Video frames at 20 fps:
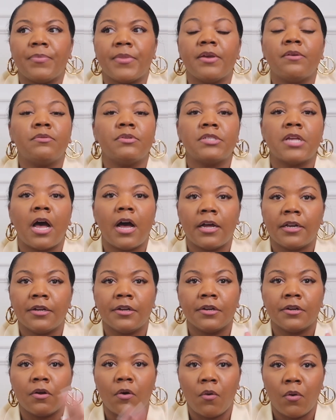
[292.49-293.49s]
It was
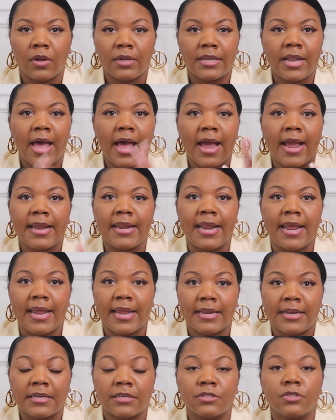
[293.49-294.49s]
honored online
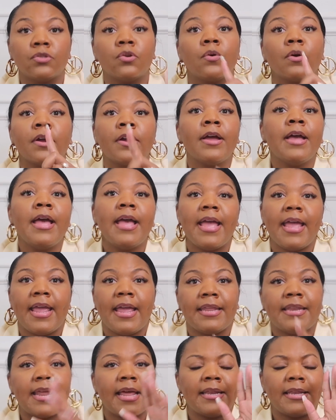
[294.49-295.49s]
and in store
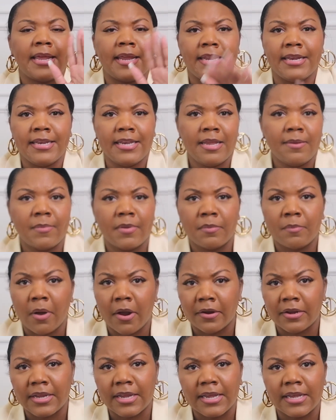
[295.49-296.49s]
and at like Neiman
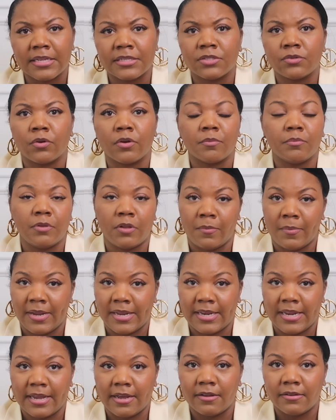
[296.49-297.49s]
Marcus or
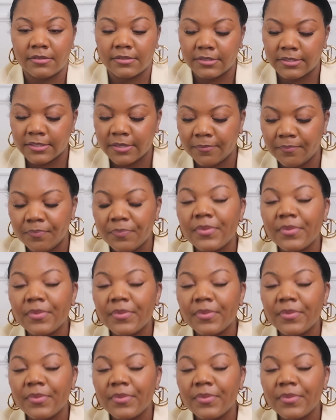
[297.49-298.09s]
Bloomingdale's.